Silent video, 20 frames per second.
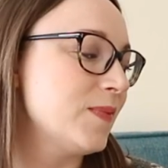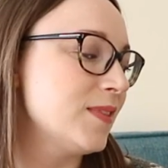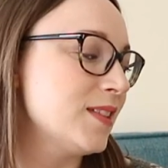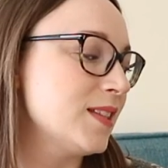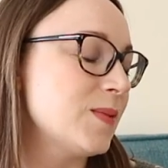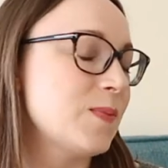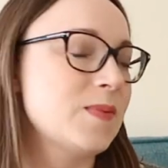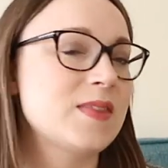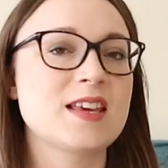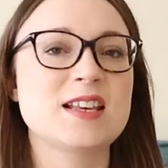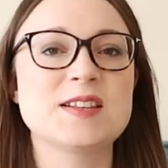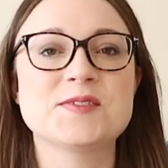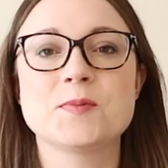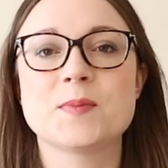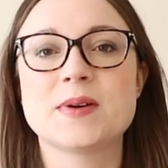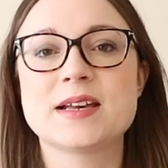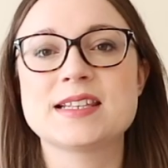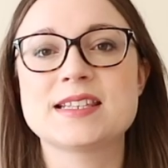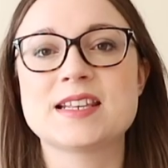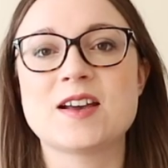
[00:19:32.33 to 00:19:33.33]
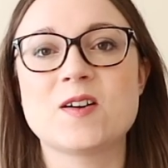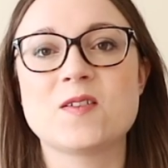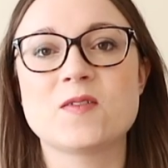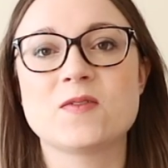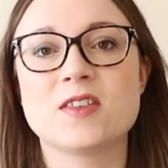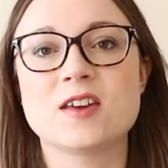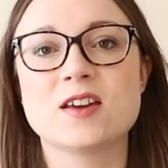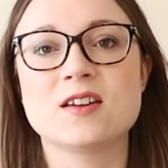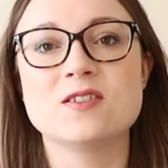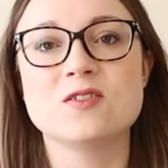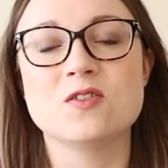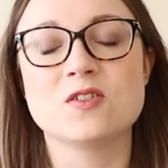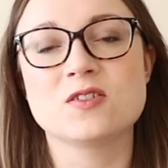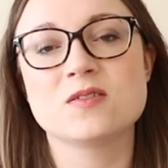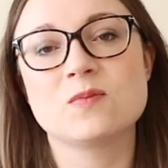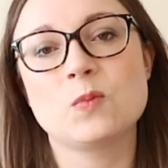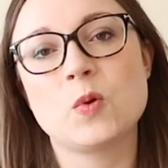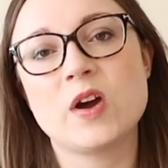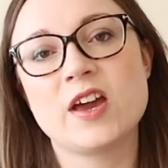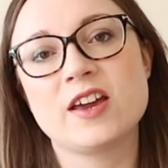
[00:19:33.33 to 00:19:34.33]
some things for myself that are
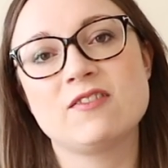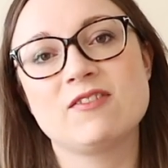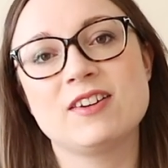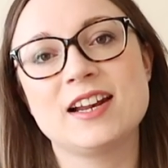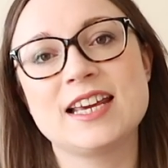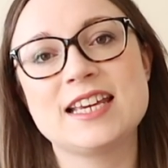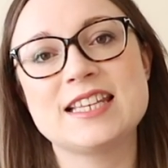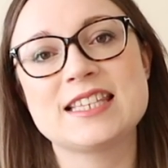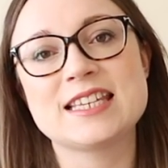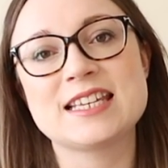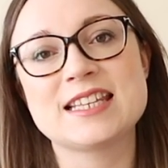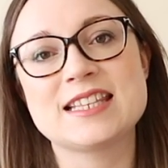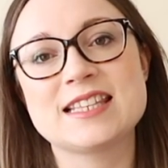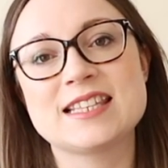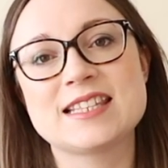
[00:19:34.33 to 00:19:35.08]
not work related.